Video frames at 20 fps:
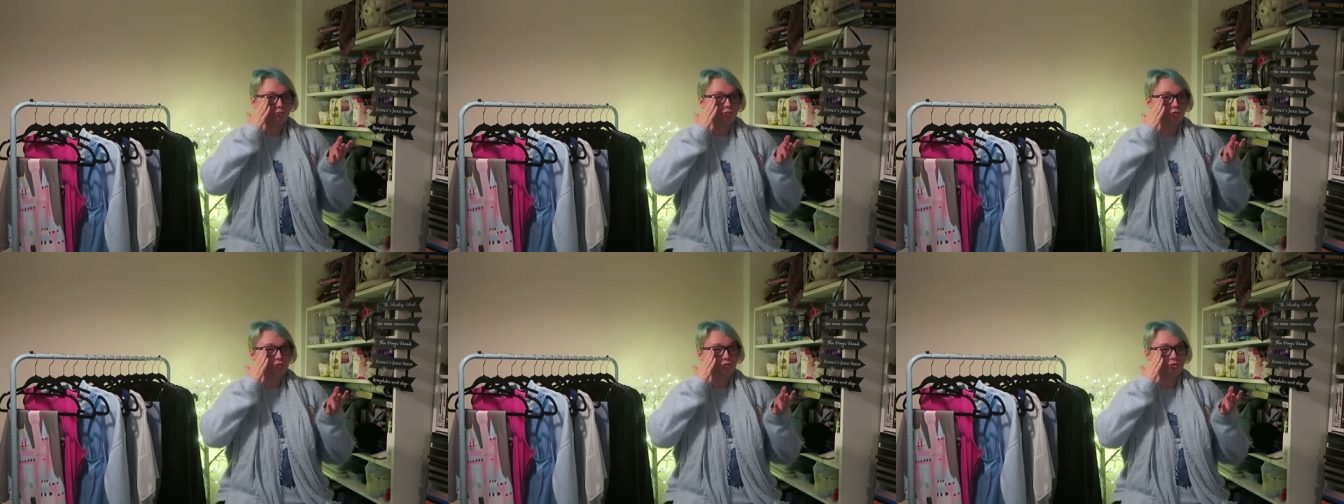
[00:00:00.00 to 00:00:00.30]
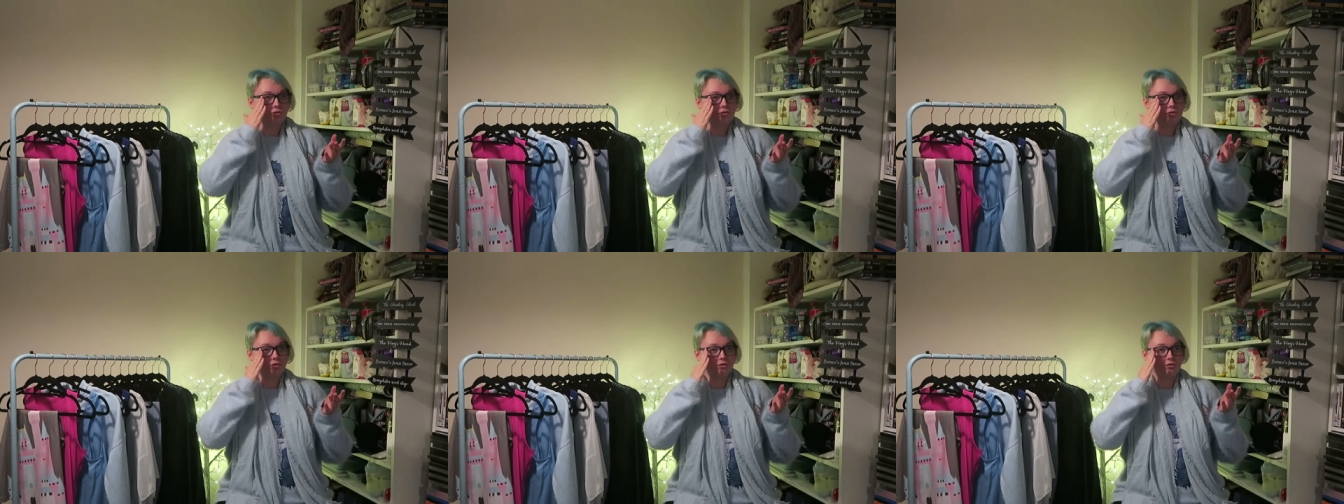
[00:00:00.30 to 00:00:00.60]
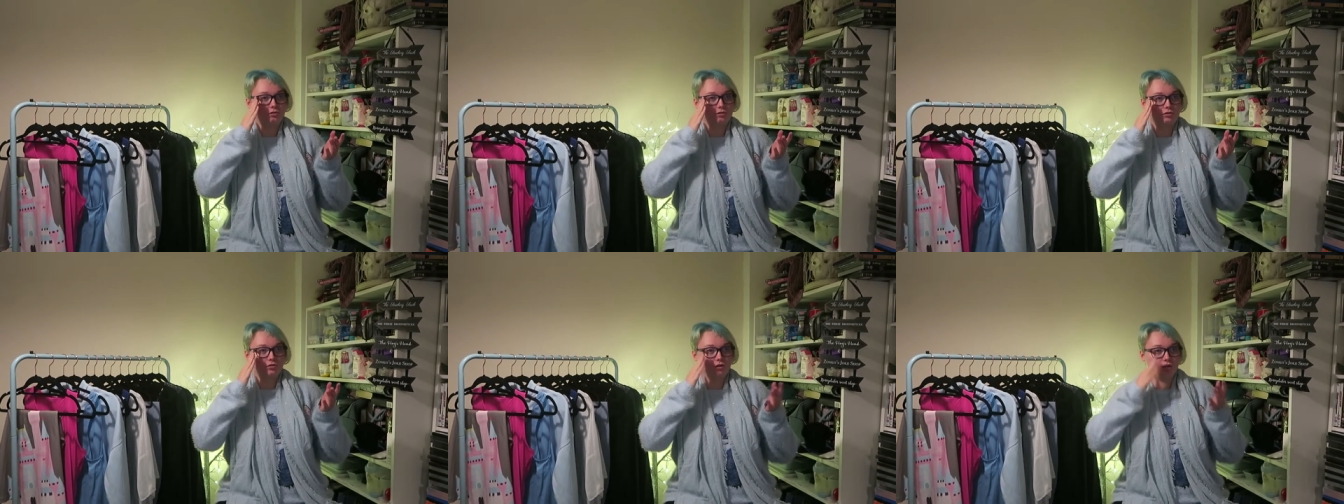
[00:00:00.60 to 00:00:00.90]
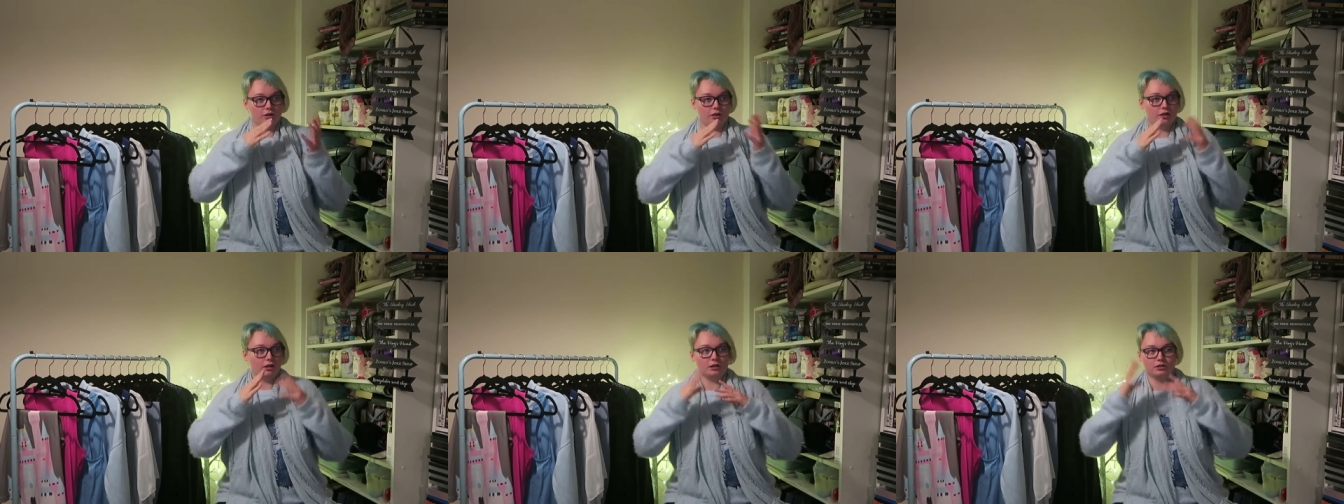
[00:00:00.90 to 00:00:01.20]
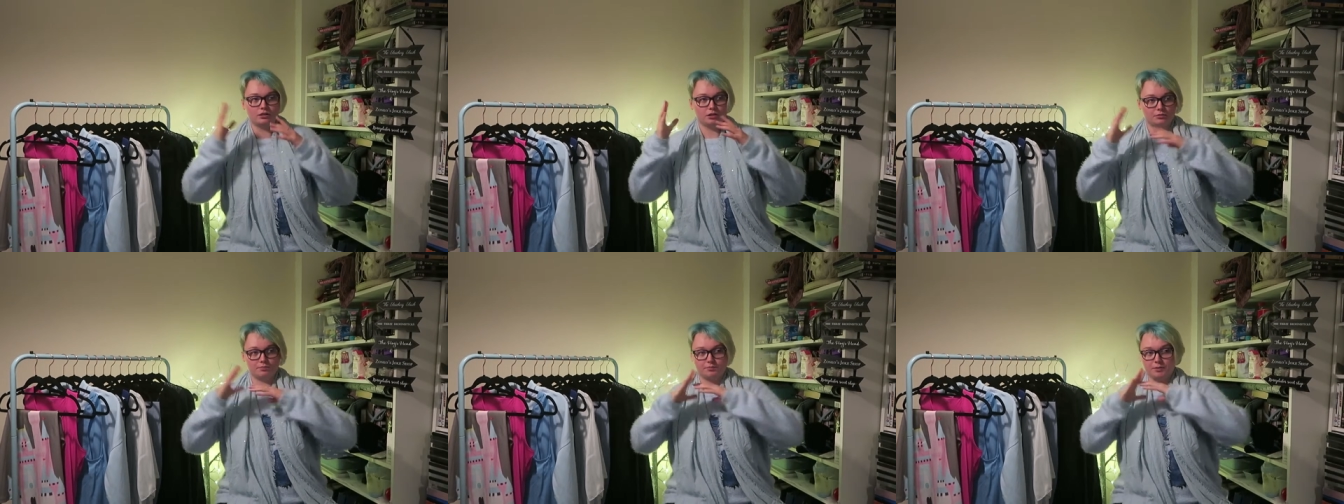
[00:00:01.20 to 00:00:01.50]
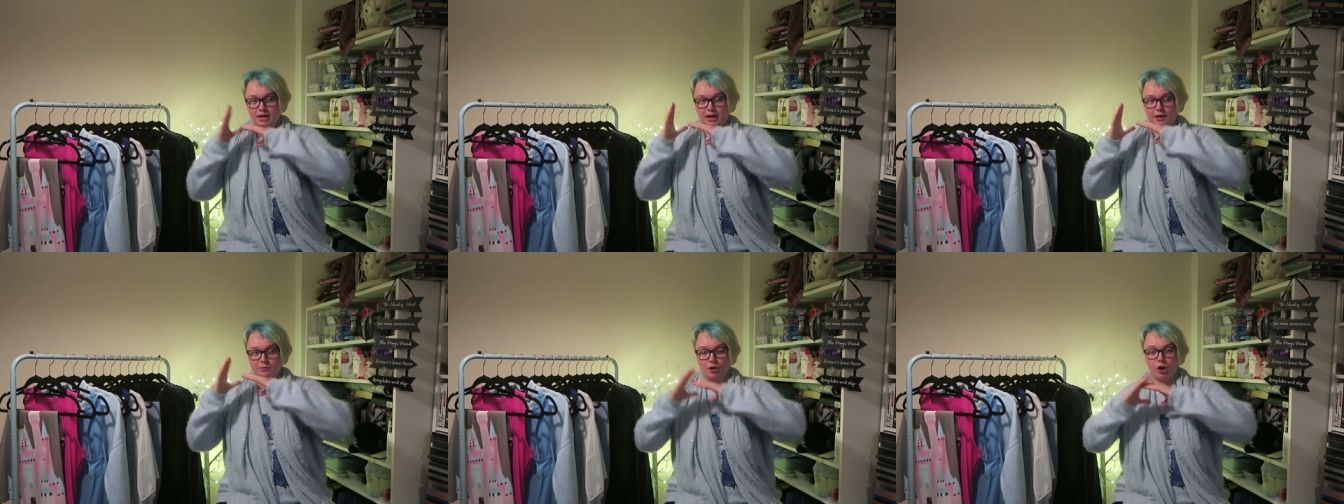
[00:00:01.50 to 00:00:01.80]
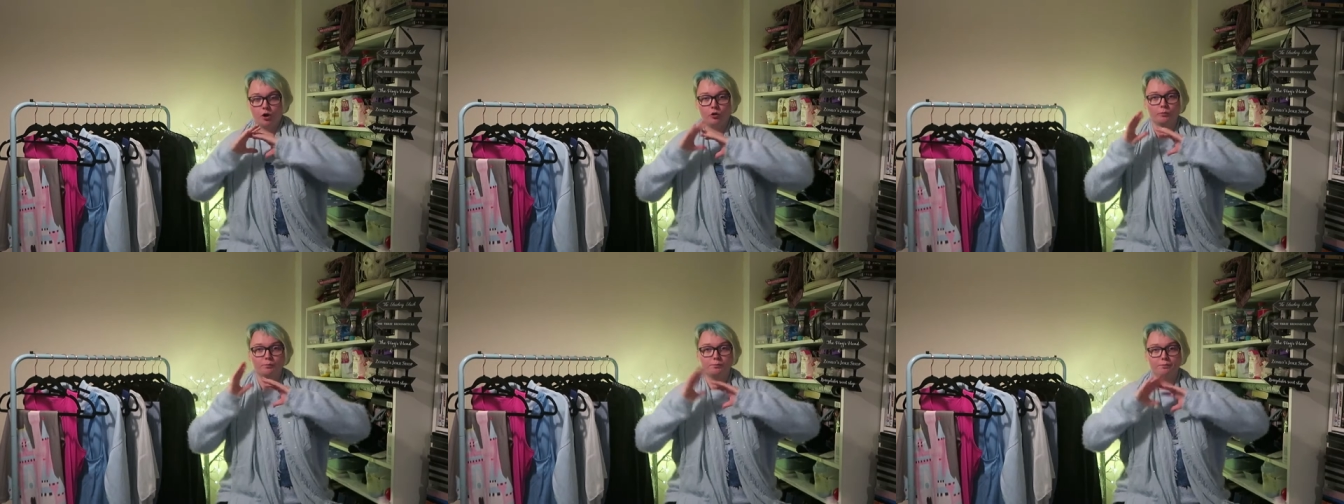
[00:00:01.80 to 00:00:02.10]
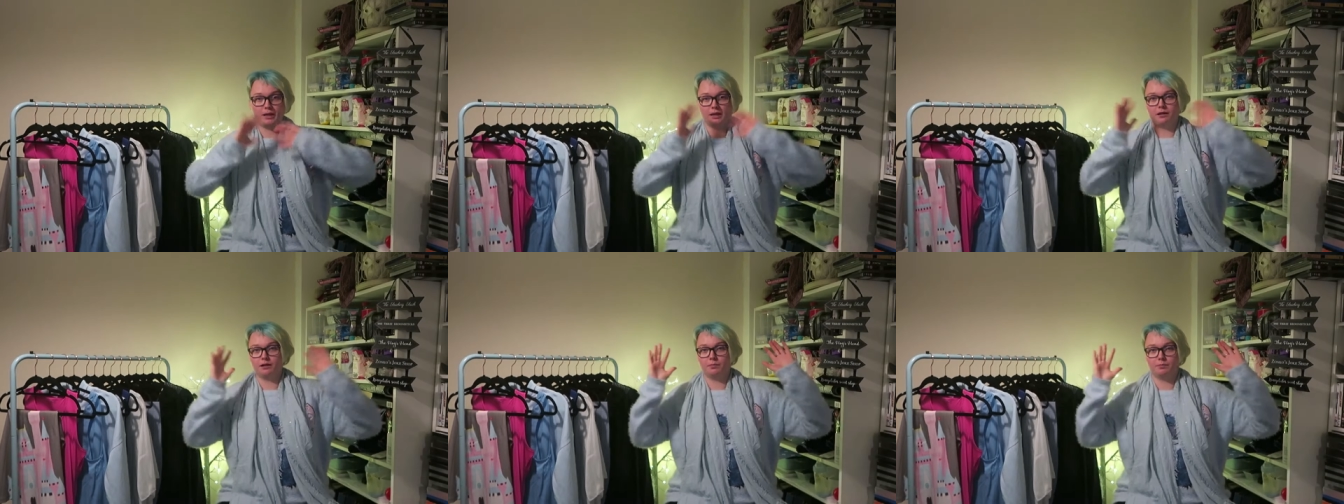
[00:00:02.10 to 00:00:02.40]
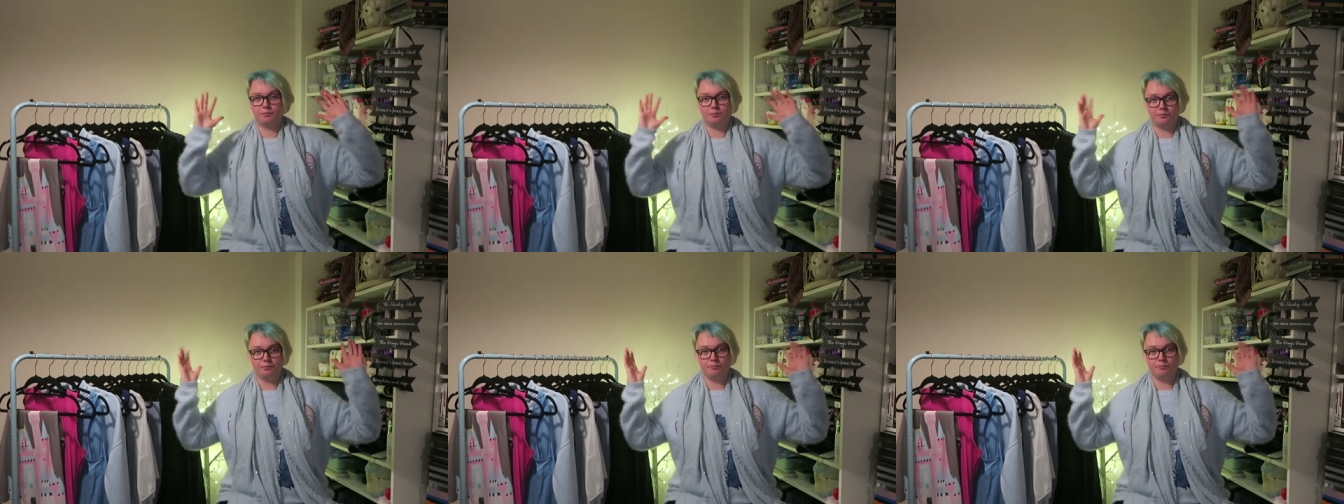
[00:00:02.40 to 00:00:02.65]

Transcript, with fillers: was you know it just became a whole big